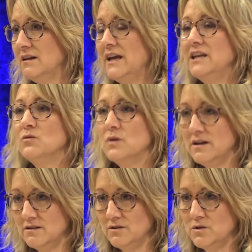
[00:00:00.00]

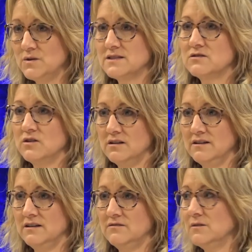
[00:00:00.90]
anyone who is
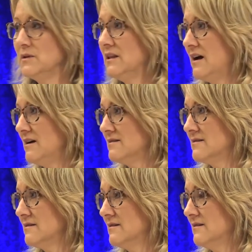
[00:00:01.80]
struggling from the
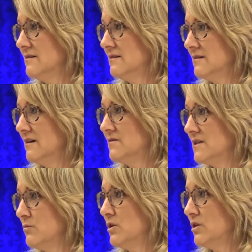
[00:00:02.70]
loss of
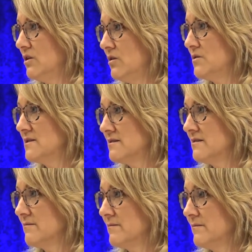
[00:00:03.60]
someone close.